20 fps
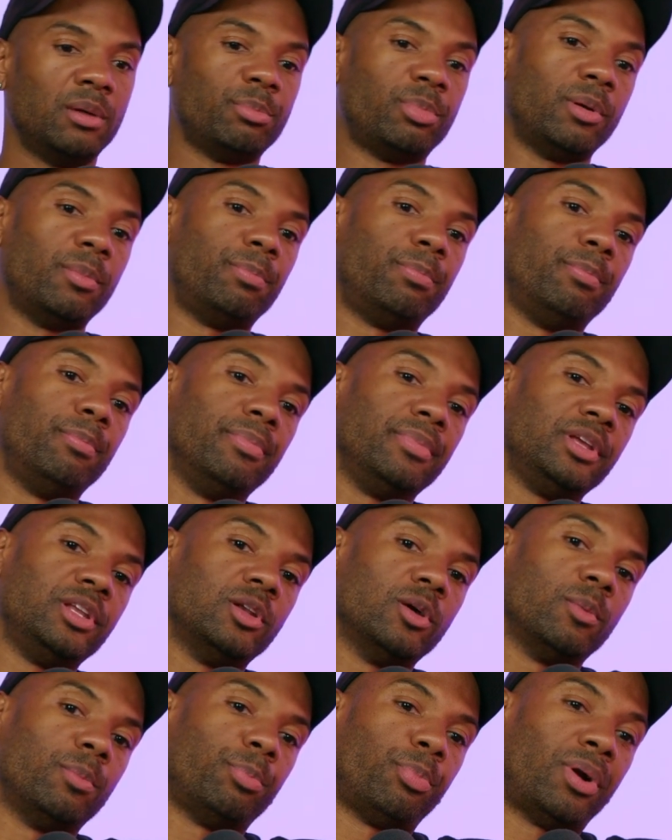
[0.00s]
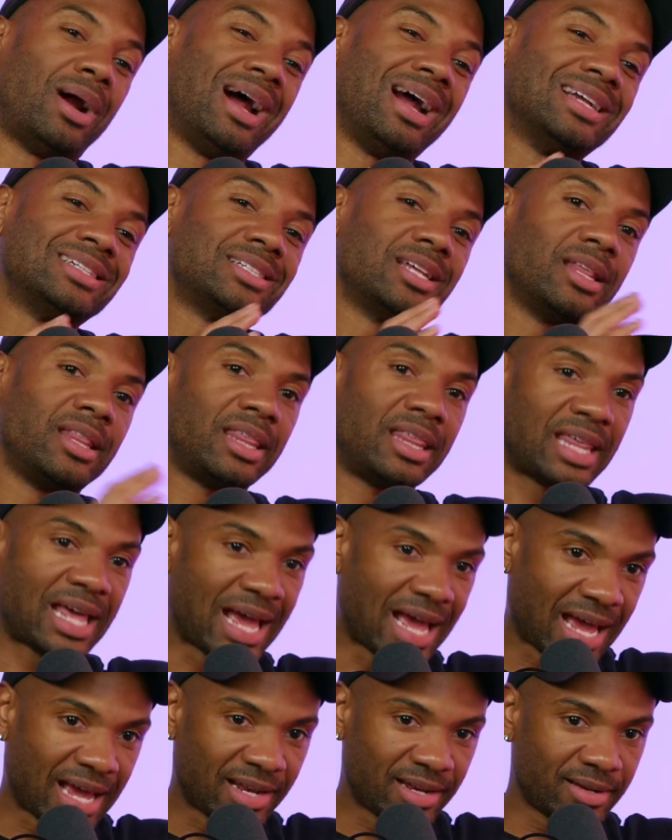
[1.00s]
But prior to
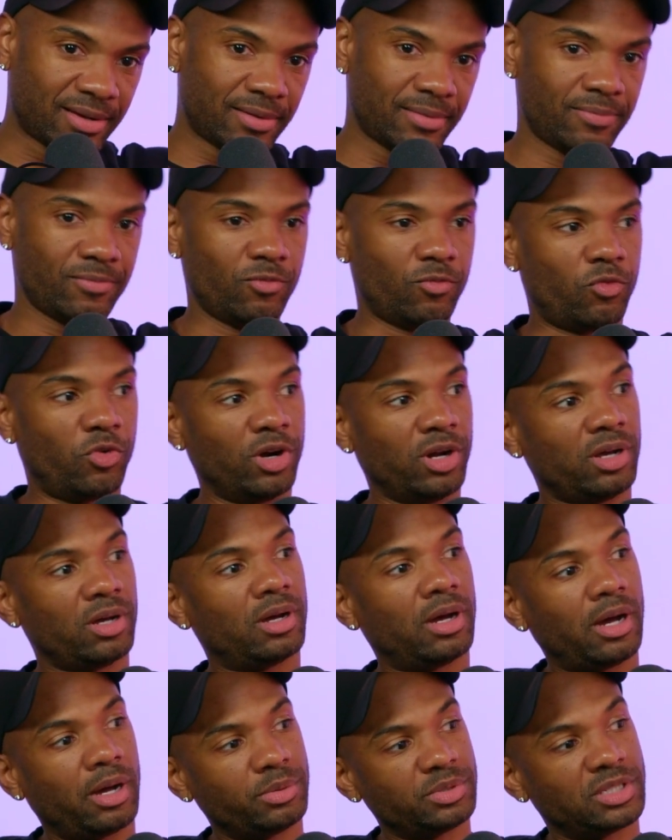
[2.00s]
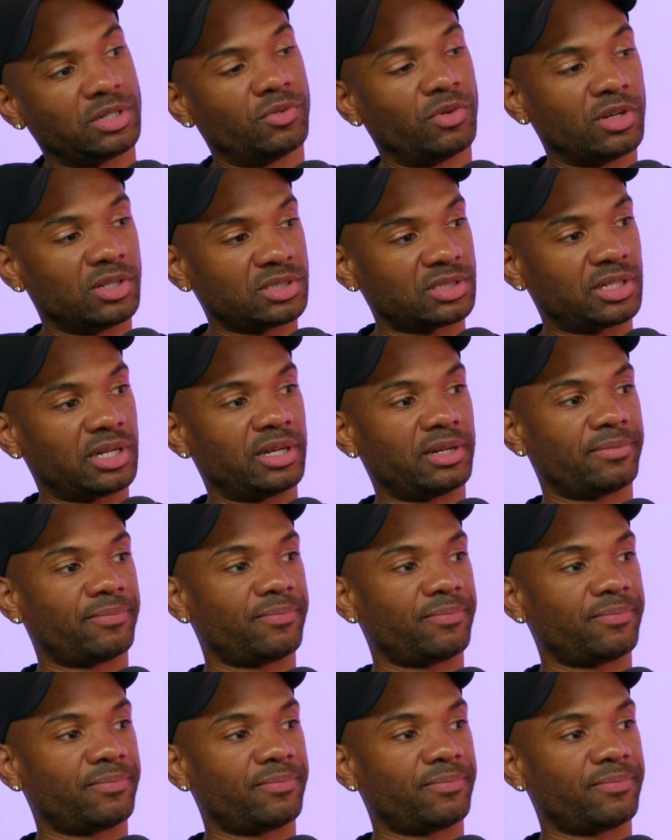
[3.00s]
that, I was in real estate.